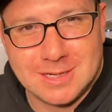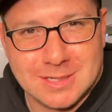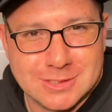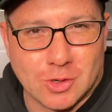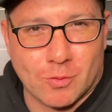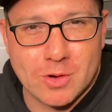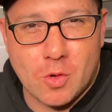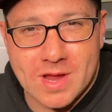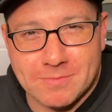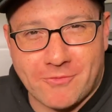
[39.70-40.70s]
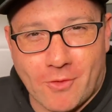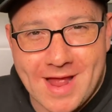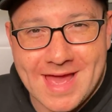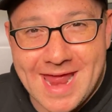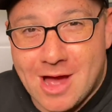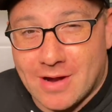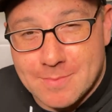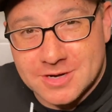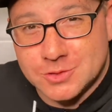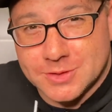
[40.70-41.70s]
So real quick before I head out, I'm
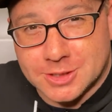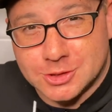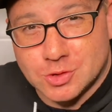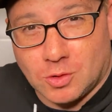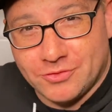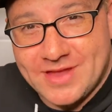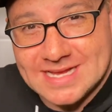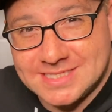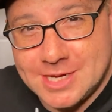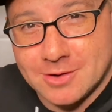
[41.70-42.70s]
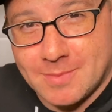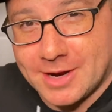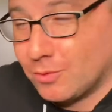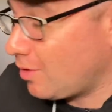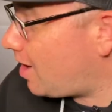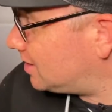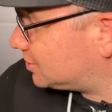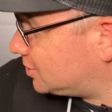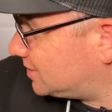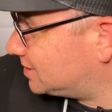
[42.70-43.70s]
gonna do a controlled test here in my garage
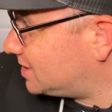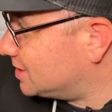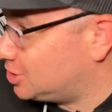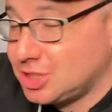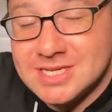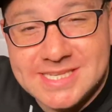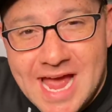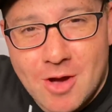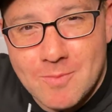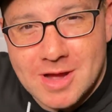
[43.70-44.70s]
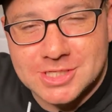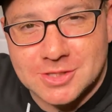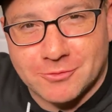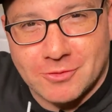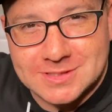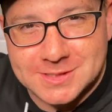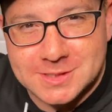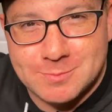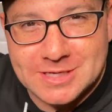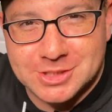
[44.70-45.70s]
so you can see just how much the front
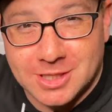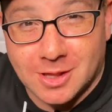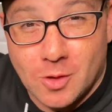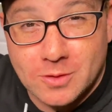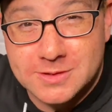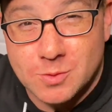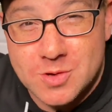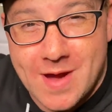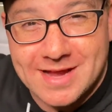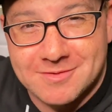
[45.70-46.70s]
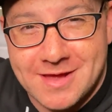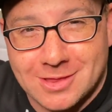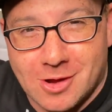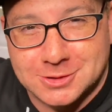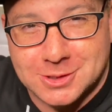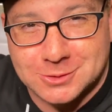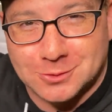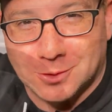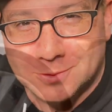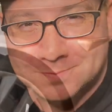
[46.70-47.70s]
suspension lowers when you activate launch
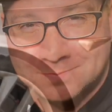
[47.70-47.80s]
control.